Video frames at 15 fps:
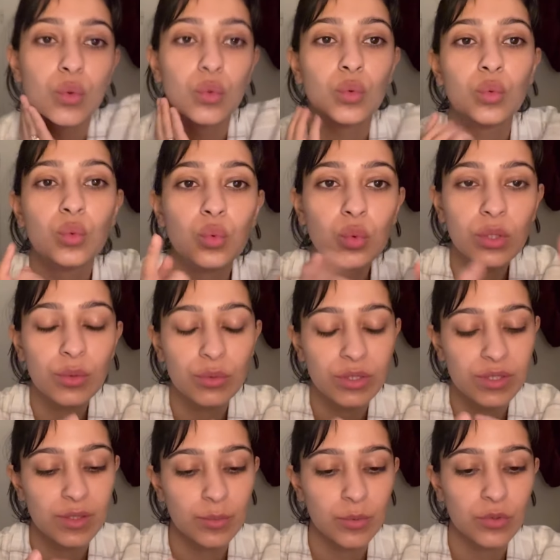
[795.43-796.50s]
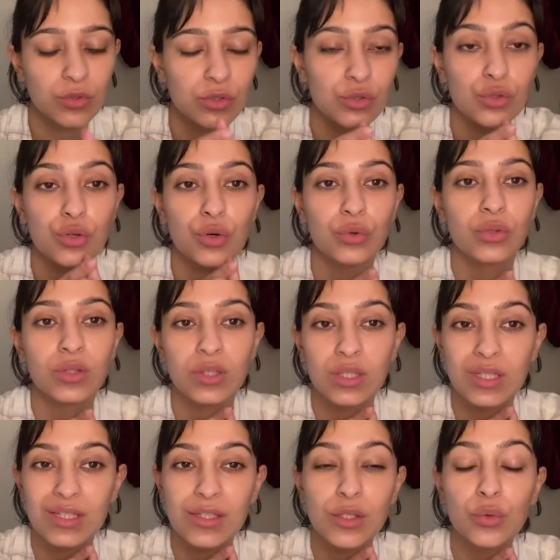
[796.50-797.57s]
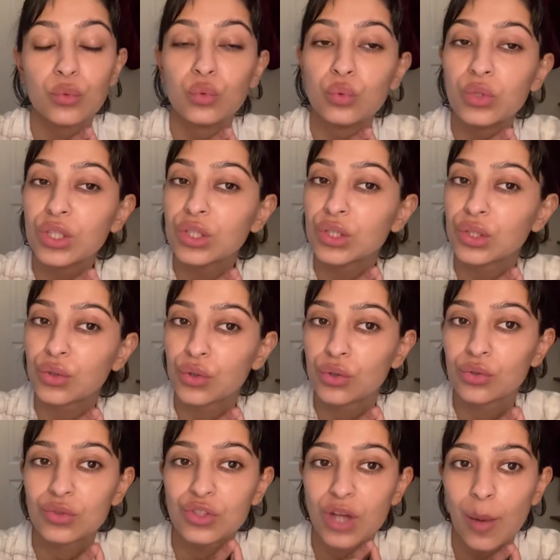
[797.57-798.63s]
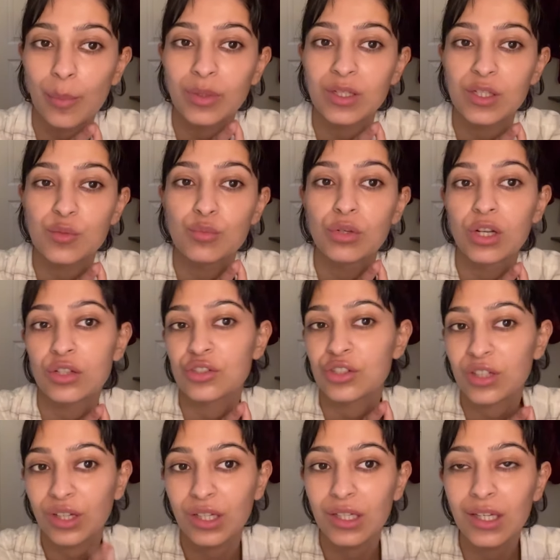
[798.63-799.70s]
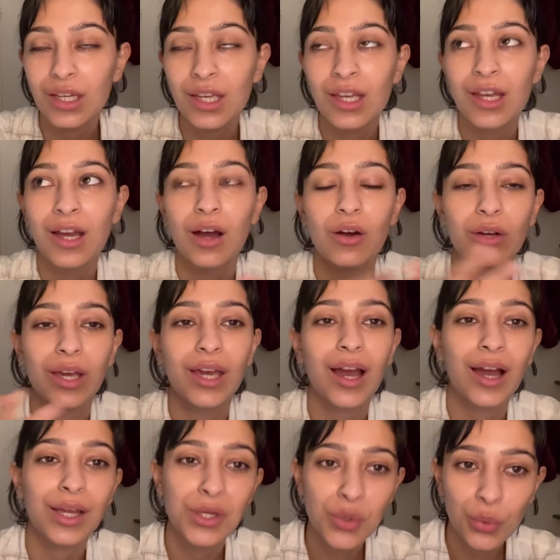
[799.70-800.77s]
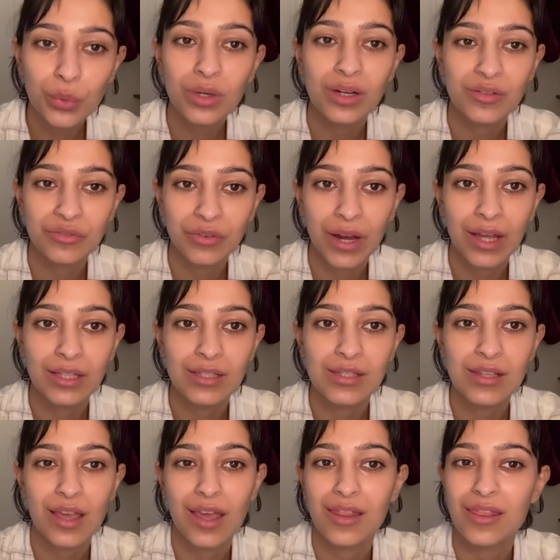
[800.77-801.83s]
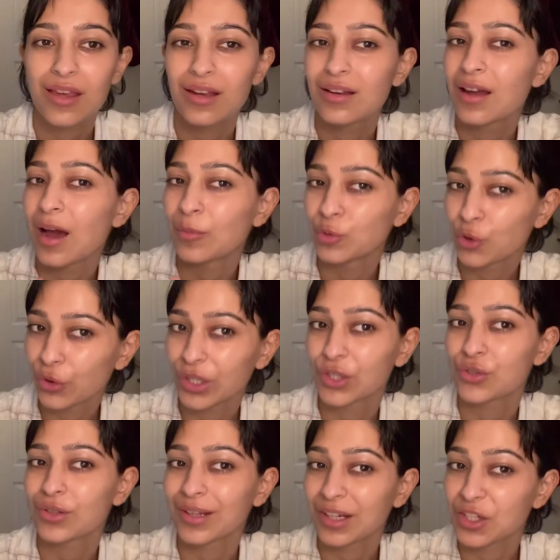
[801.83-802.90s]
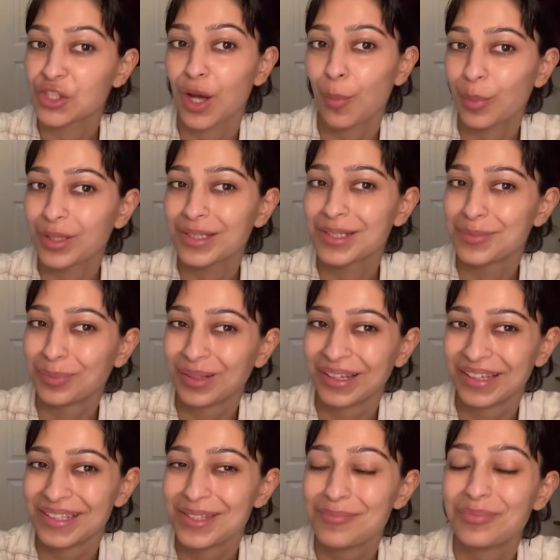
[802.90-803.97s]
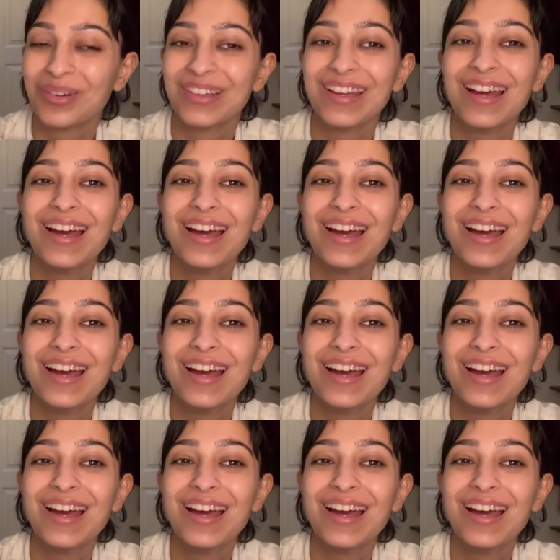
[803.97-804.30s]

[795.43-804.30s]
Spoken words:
we were supposed to go to this really cool Japanese boulangerie. Okay, I know we're in France and then I'm going to like a Japanese place, but